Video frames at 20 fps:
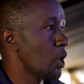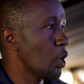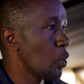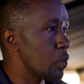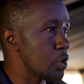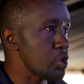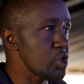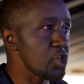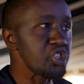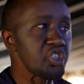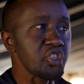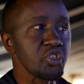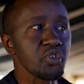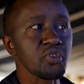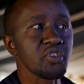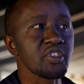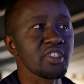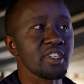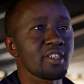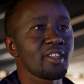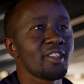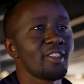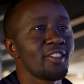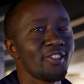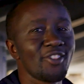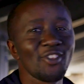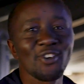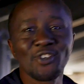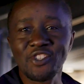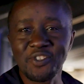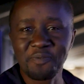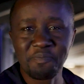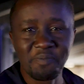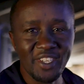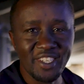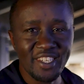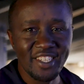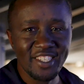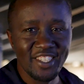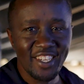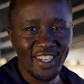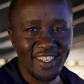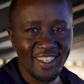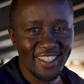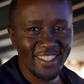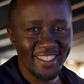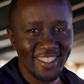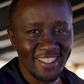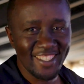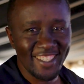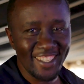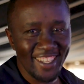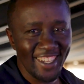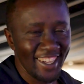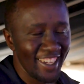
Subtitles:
we don't use those many channels.